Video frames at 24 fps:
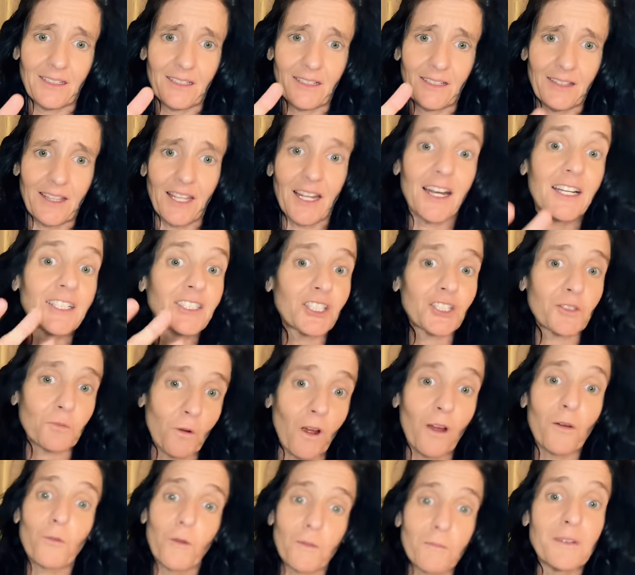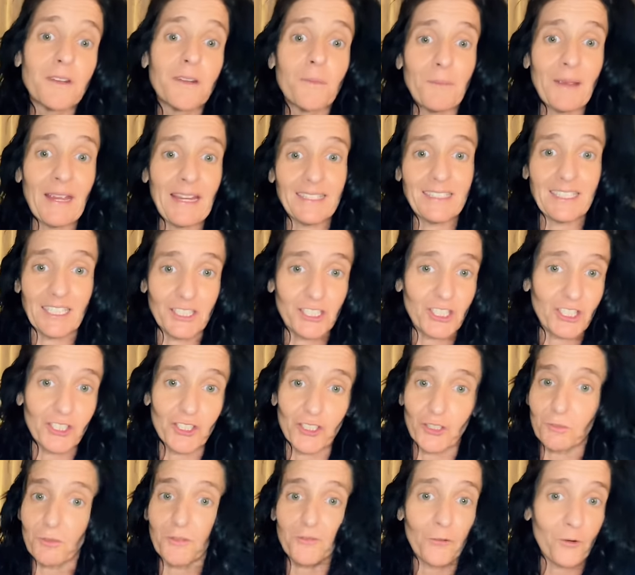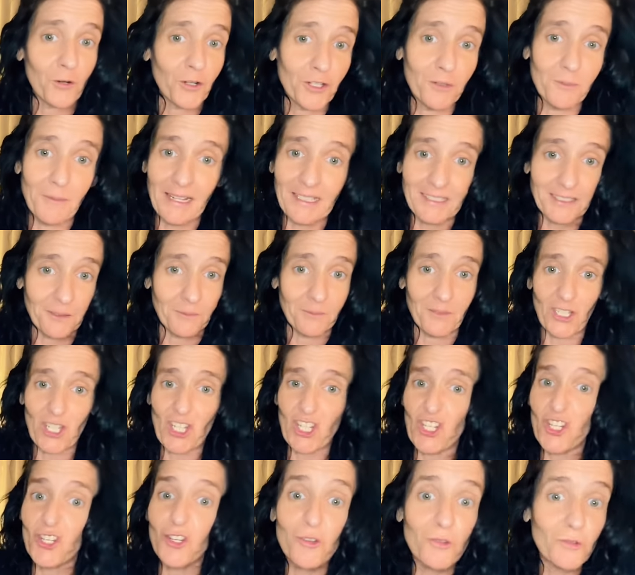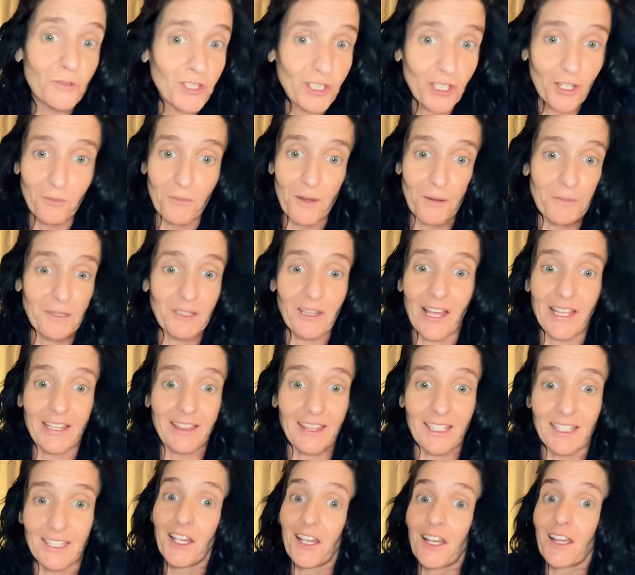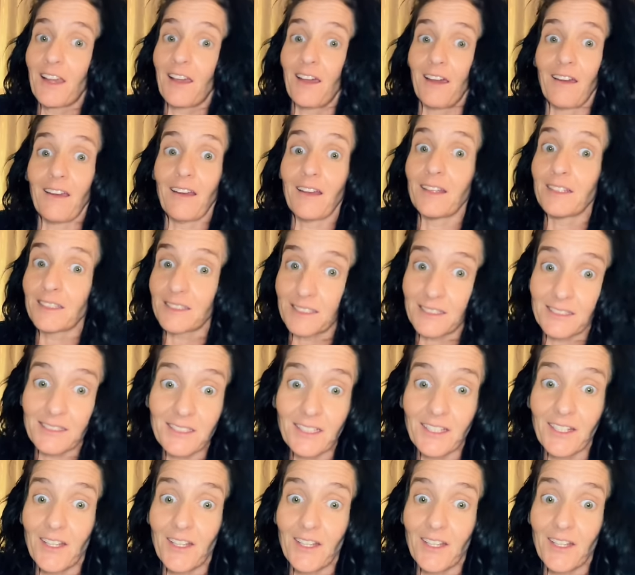that I just want women to pay attention to before you make some huge commitment like this because